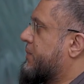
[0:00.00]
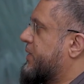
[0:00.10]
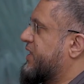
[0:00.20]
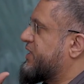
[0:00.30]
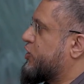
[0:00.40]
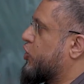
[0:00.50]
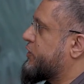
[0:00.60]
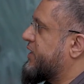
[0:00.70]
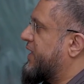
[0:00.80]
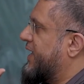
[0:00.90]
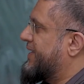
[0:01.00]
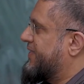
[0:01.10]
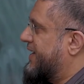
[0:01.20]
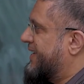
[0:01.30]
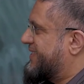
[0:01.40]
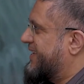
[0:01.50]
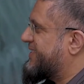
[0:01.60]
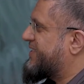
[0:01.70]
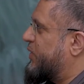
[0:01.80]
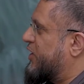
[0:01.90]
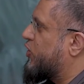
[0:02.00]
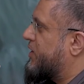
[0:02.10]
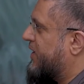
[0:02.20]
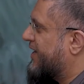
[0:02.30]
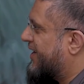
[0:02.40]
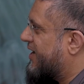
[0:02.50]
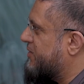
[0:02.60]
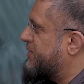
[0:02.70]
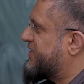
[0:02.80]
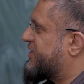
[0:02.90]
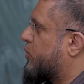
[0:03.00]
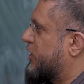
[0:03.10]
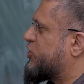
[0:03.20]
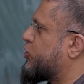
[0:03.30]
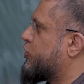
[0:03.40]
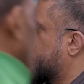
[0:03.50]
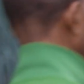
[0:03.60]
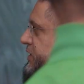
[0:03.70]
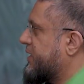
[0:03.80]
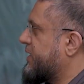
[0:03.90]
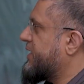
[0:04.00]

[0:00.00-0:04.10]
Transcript: But this God that exists, we call him Allah. It means the one true God.